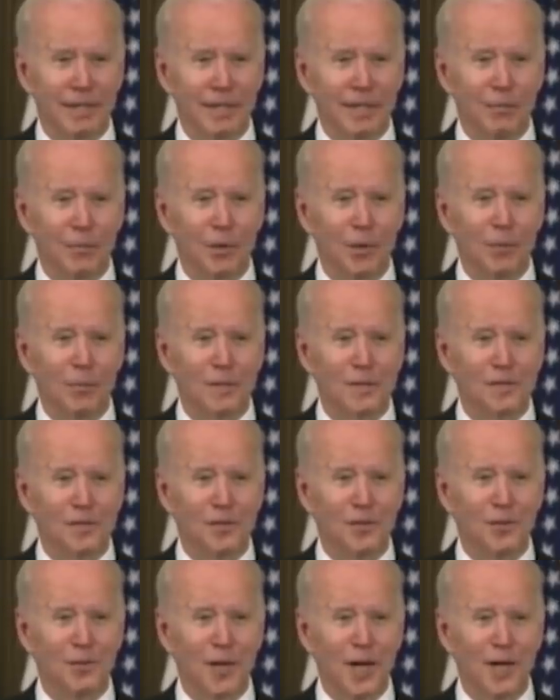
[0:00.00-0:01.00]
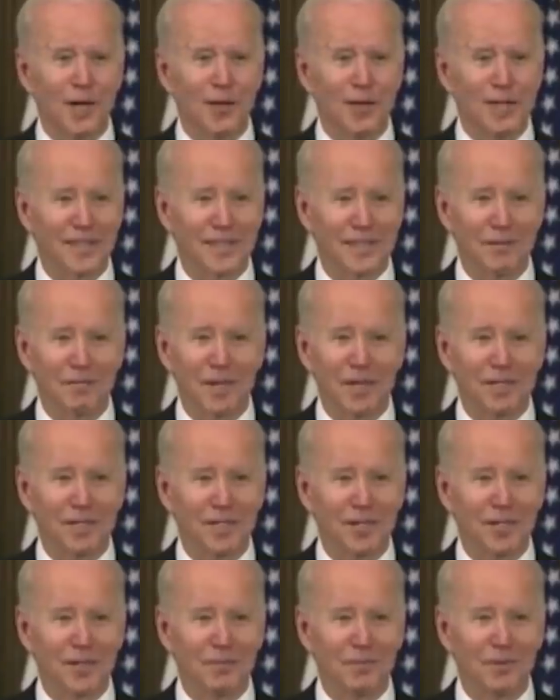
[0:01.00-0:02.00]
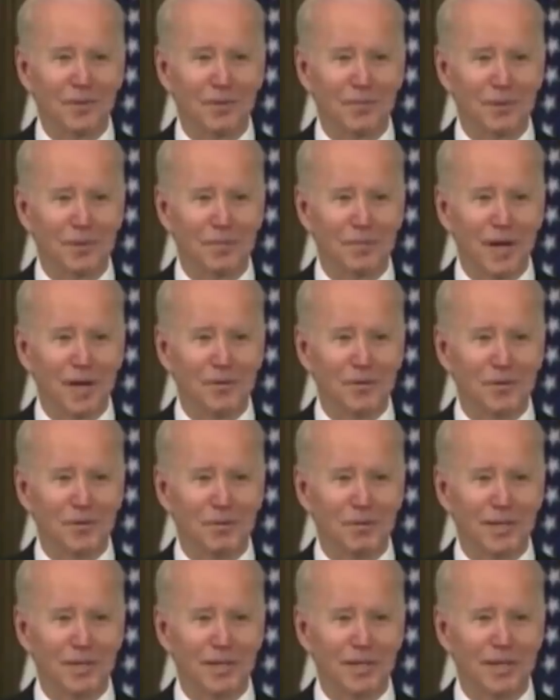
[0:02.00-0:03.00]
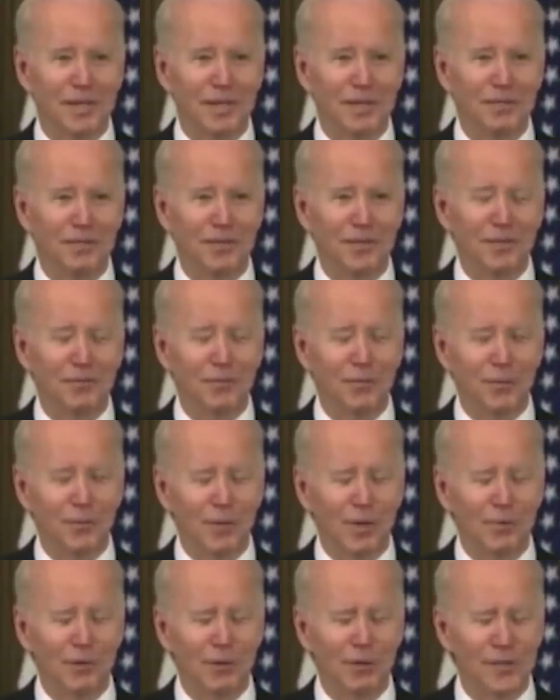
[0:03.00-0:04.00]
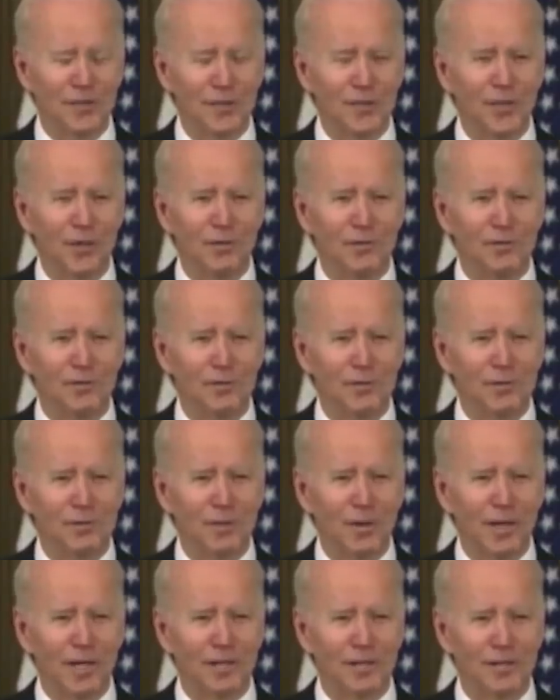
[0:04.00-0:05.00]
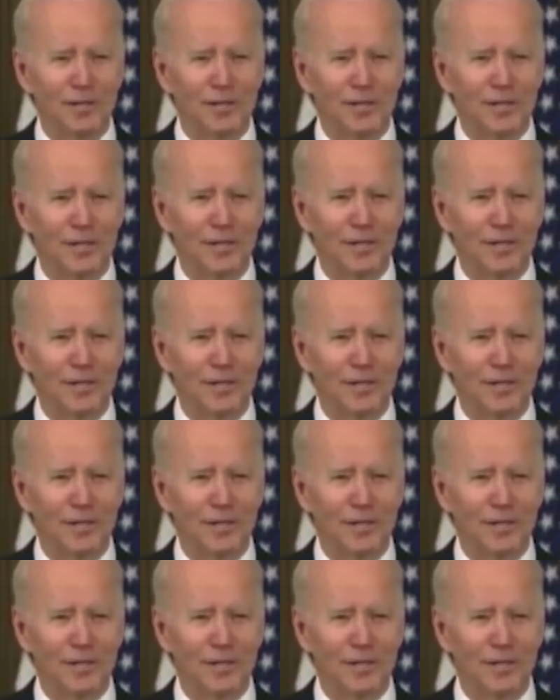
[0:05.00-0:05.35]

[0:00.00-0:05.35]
The world wants to know a lot of things. I'm not telling them what the response would be. Then, then Russia knows the response.